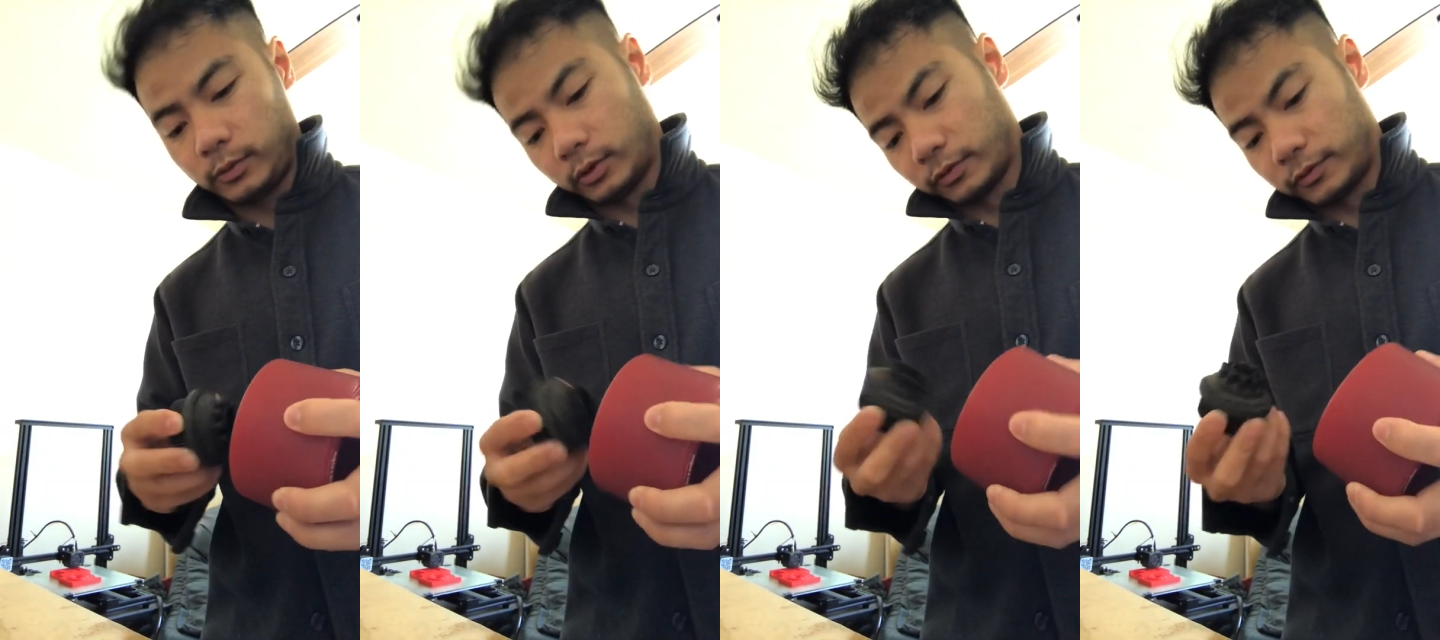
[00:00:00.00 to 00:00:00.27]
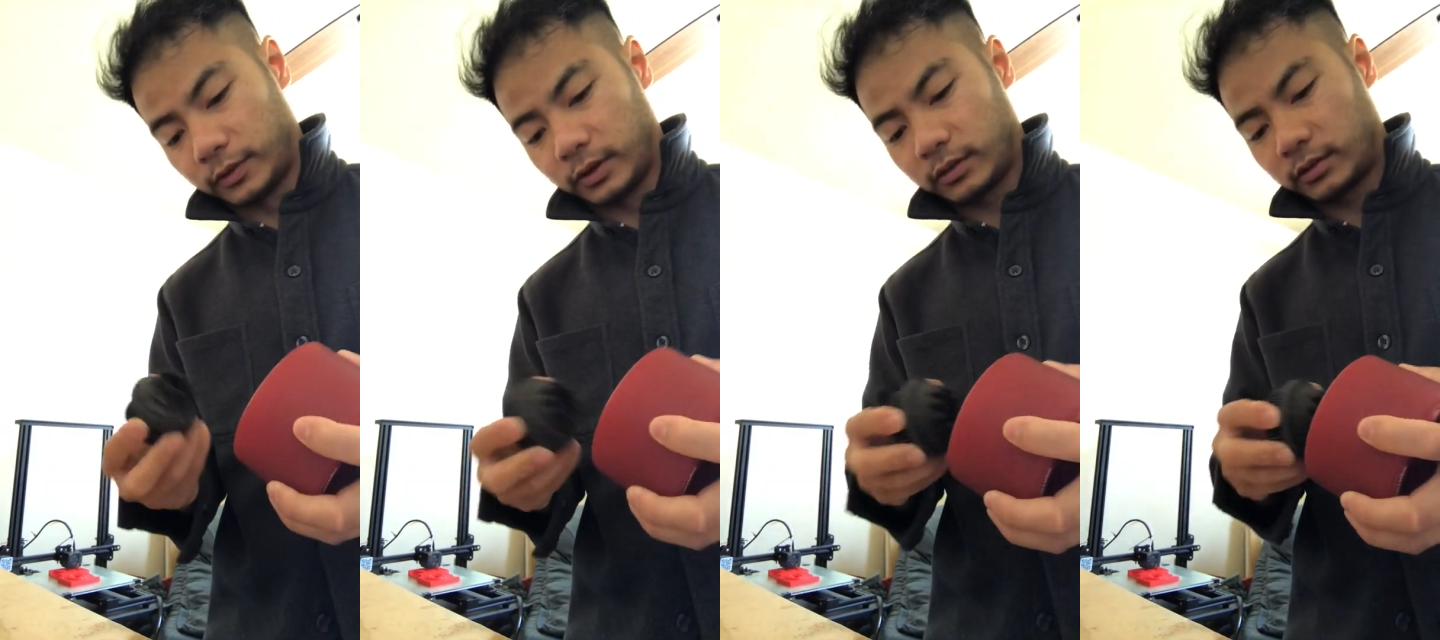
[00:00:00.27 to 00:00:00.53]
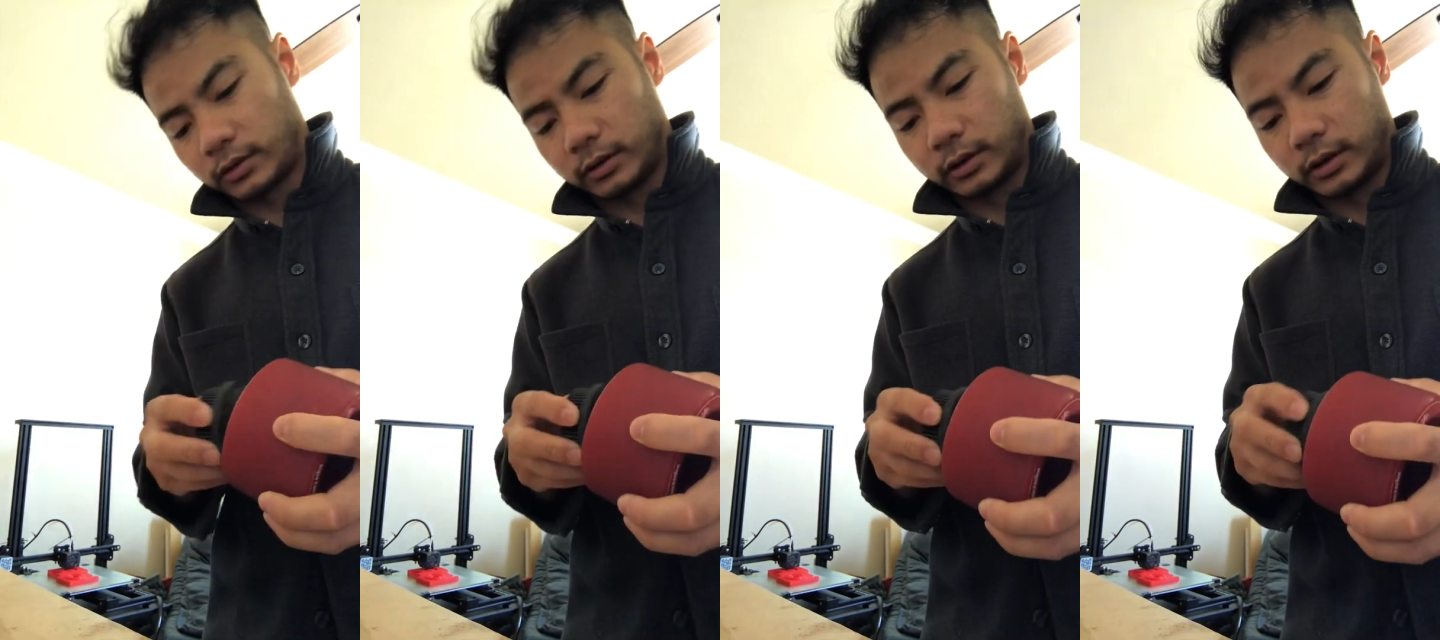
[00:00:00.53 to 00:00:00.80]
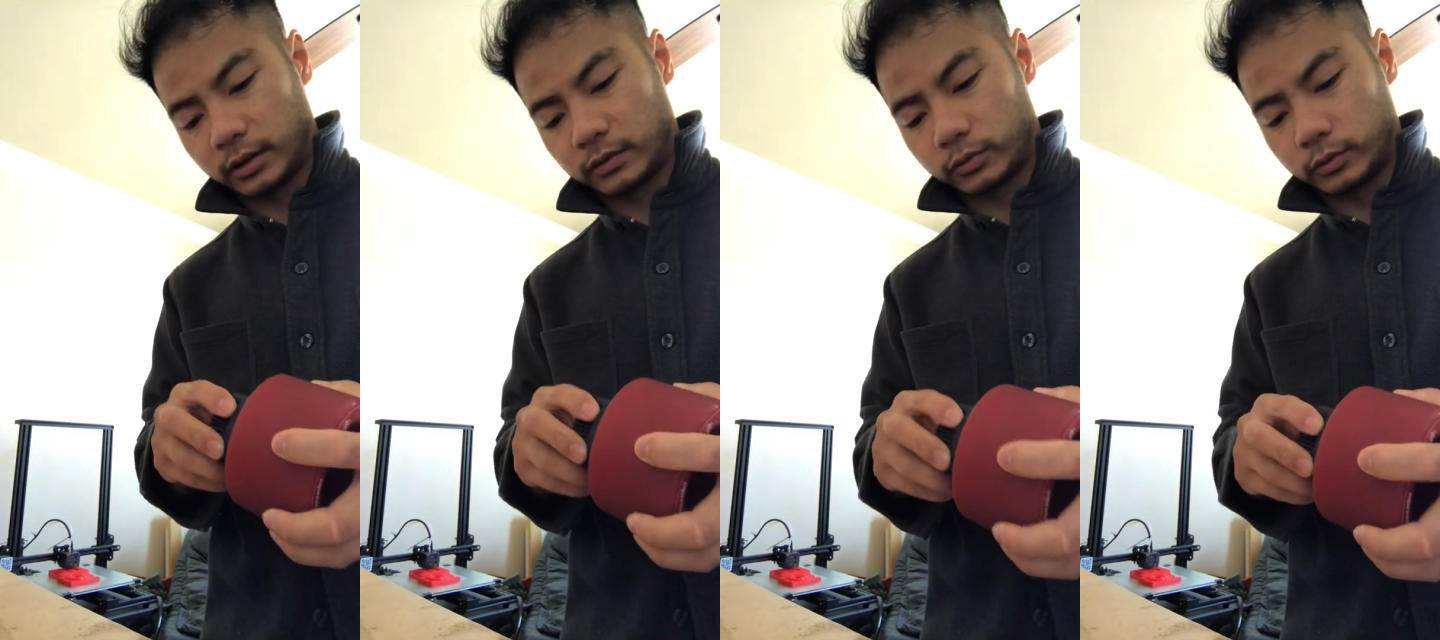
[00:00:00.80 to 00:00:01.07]
fix on the
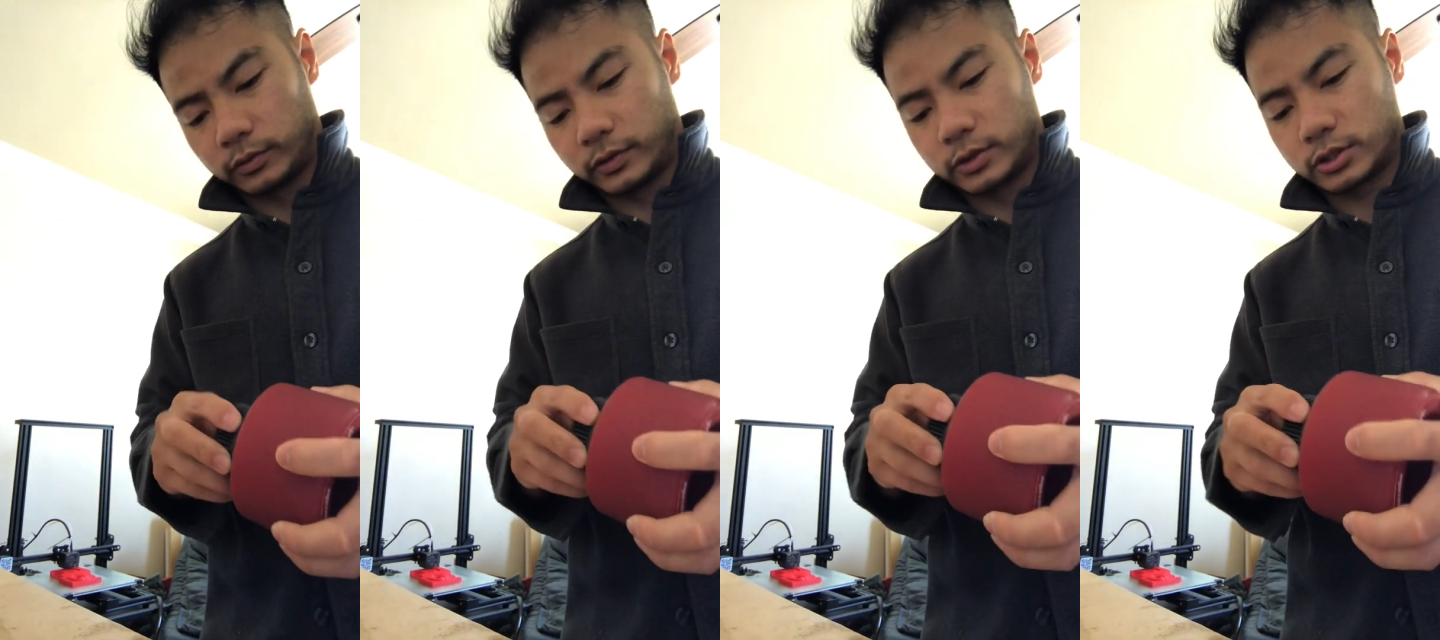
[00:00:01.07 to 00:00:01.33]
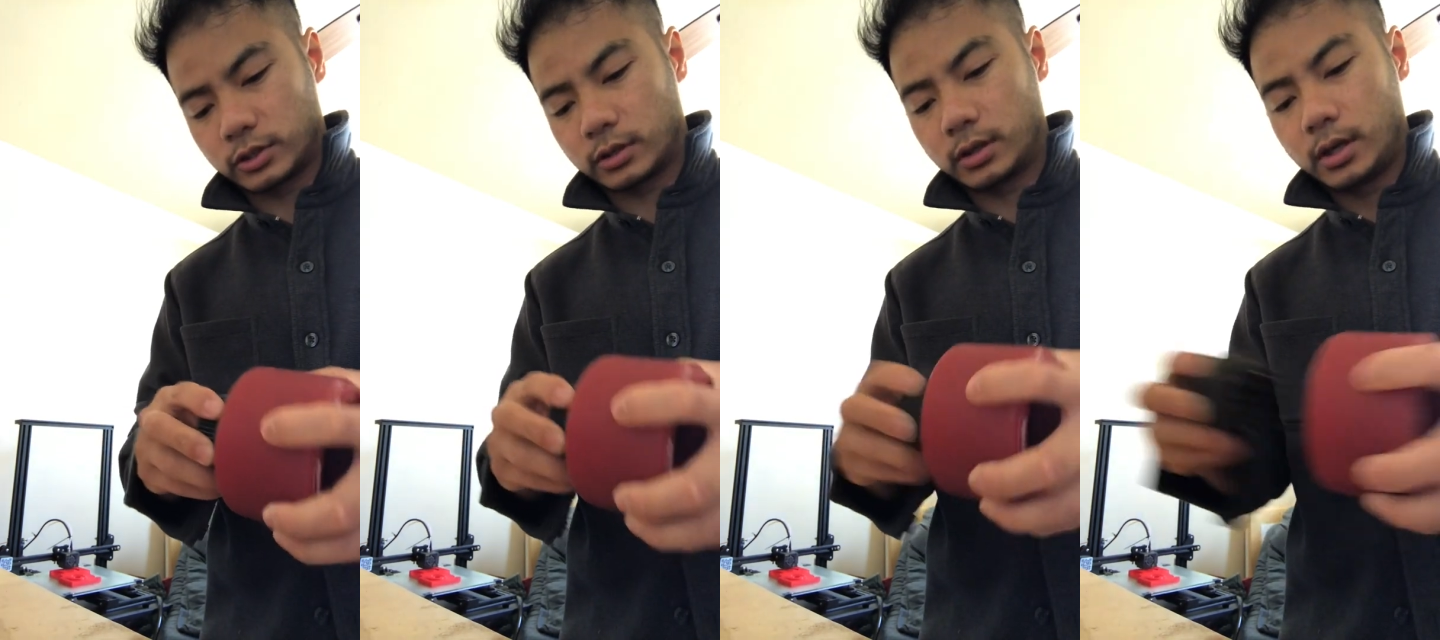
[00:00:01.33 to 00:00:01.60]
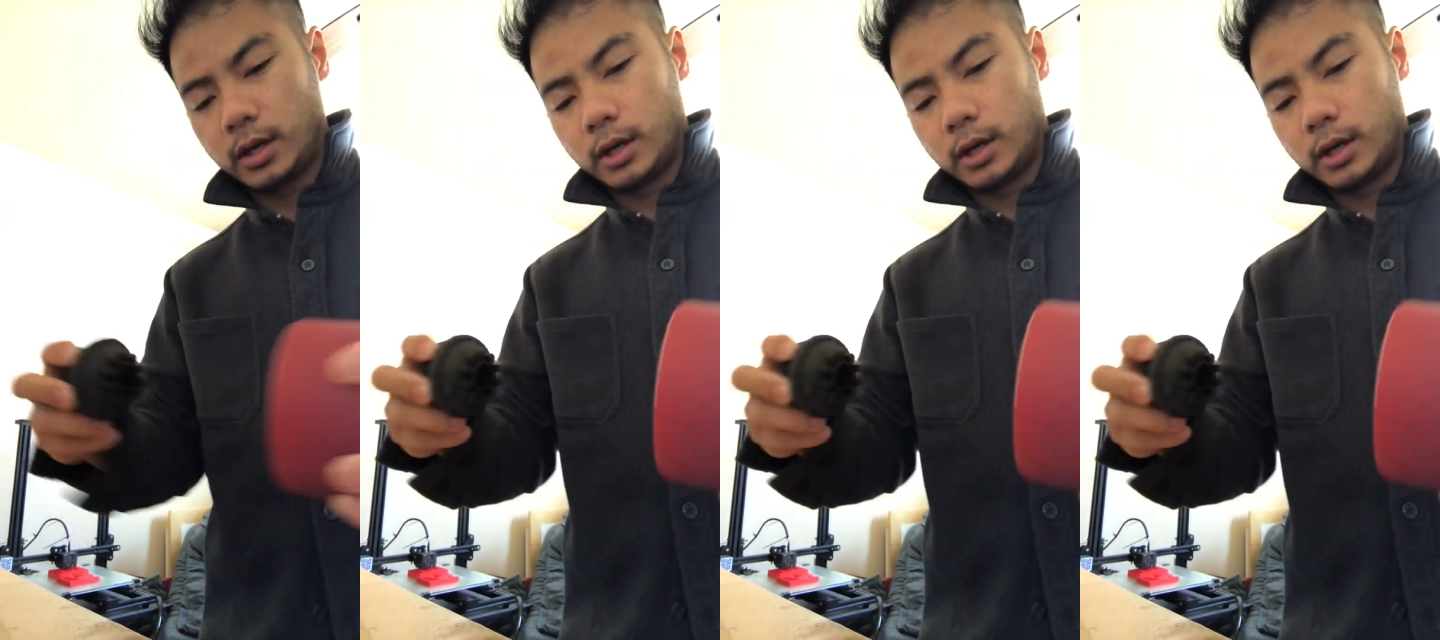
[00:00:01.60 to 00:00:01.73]
next revision.